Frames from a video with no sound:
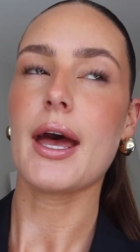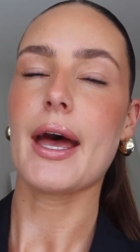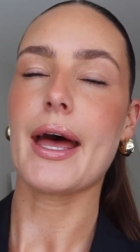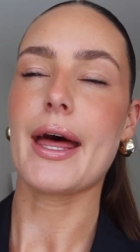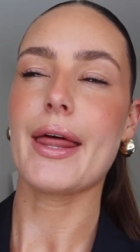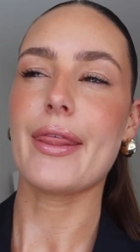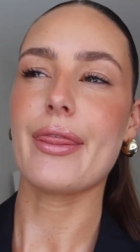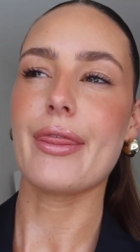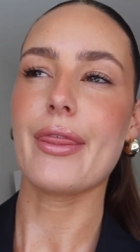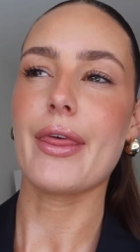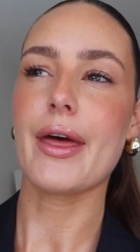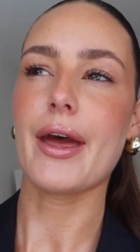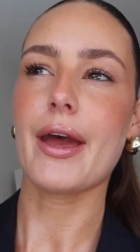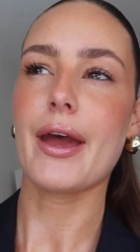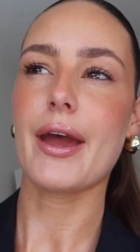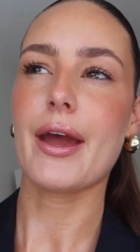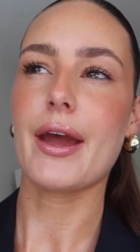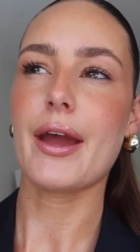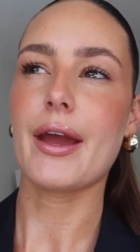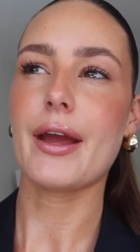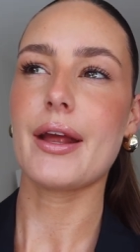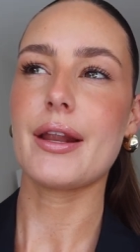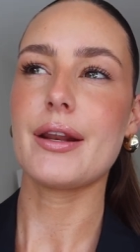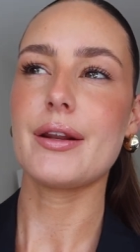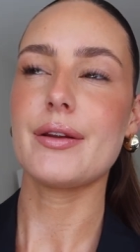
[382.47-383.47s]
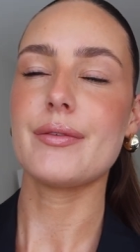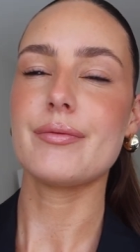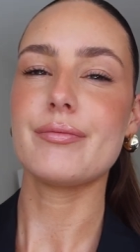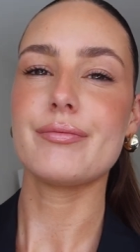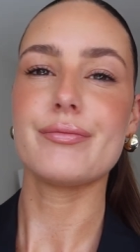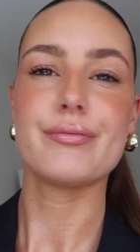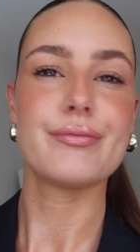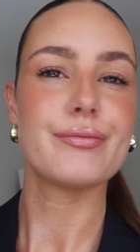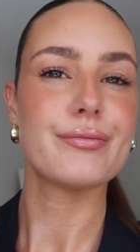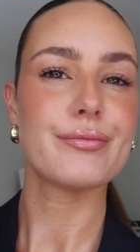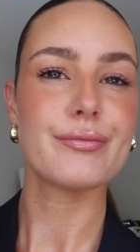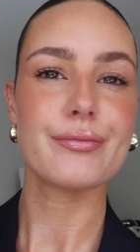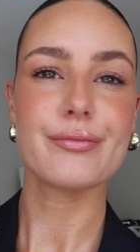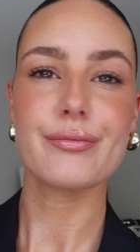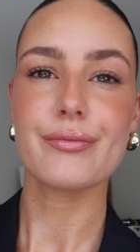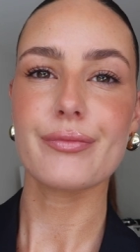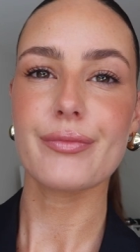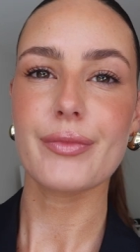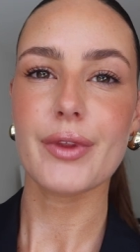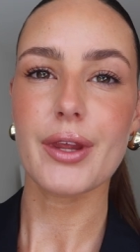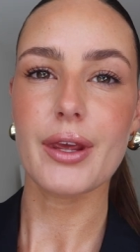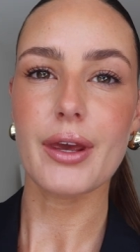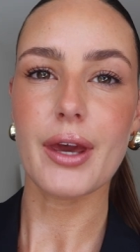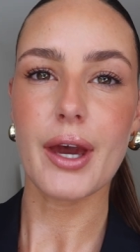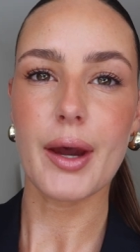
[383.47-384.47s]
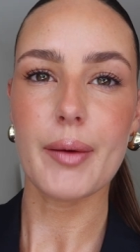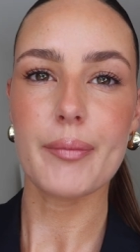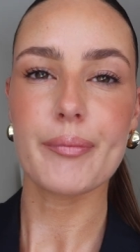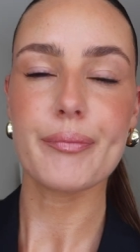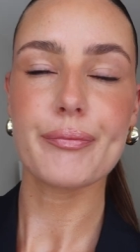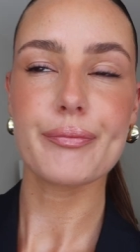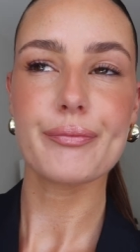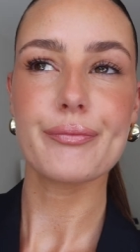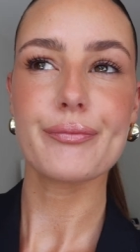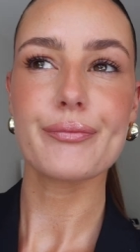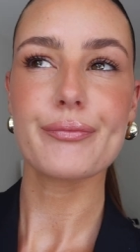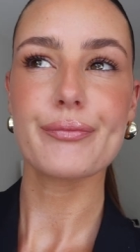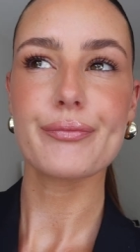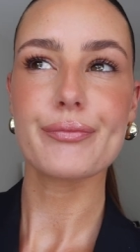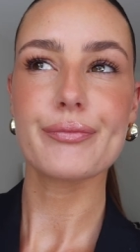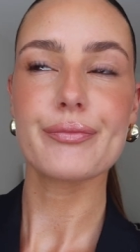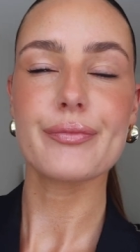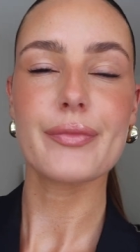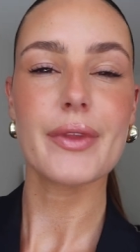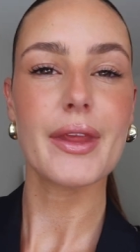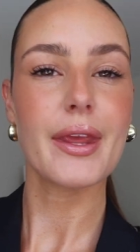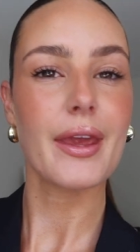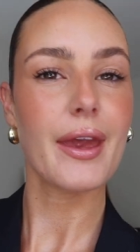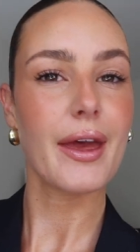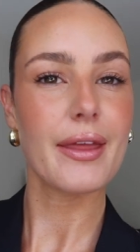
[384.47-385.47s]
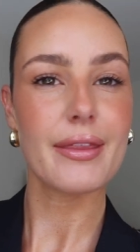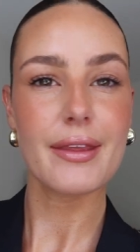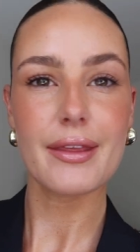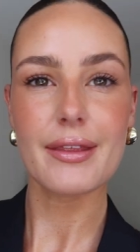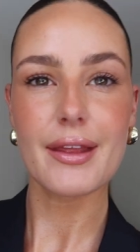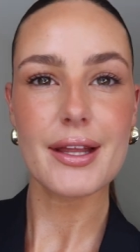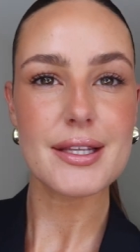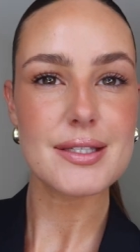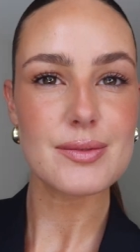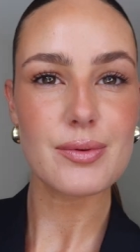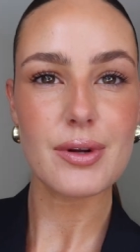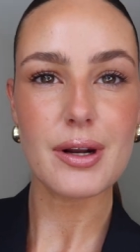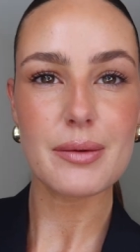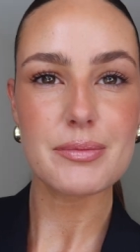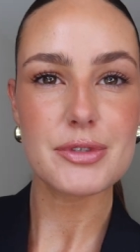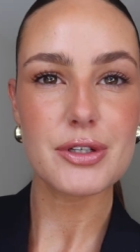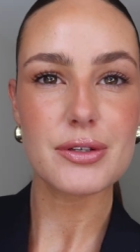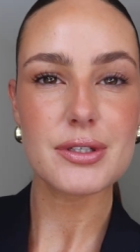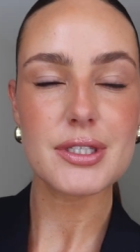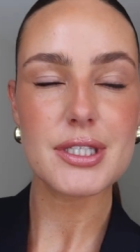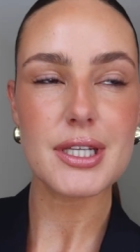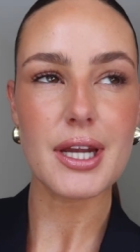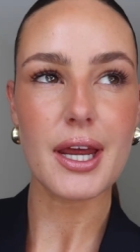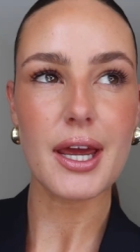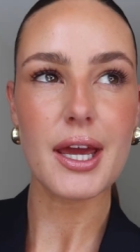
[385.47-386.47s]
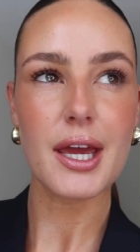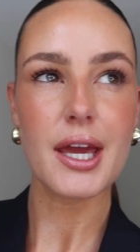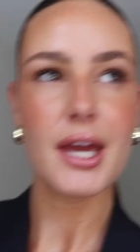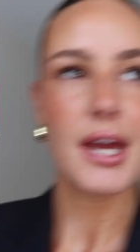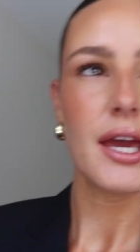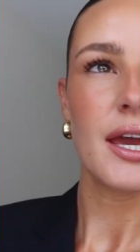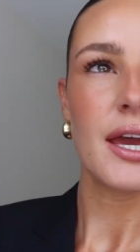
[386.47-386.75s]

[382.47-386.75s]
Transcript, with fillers: And then, yeah. And then that's what I'm doing today.